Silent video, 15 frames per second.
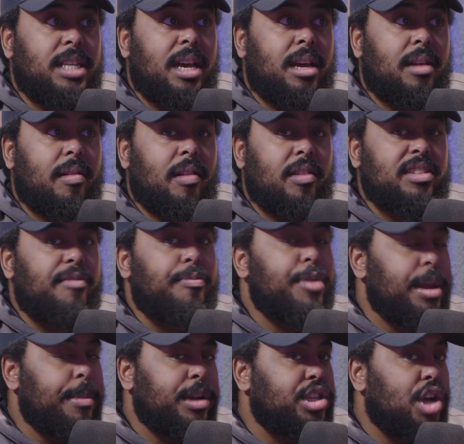Yeah, because I've
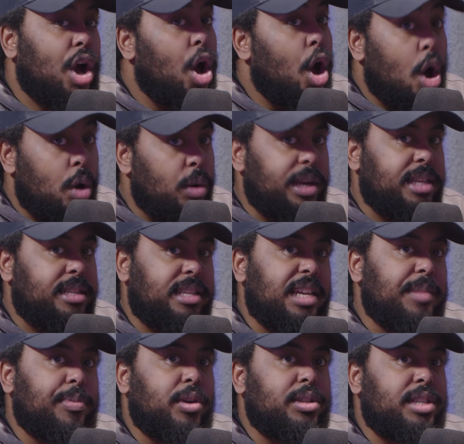pretty much only
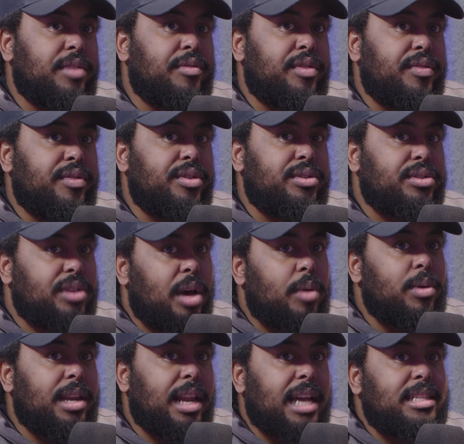seen positive reviews, so I
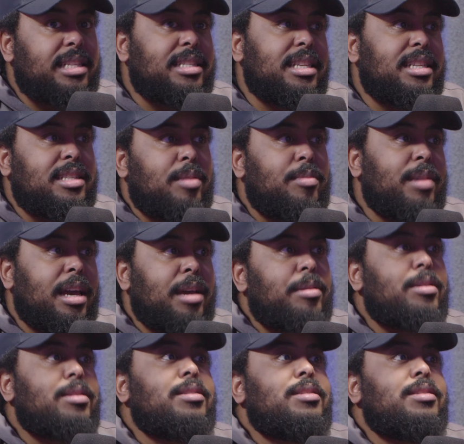would like to see some like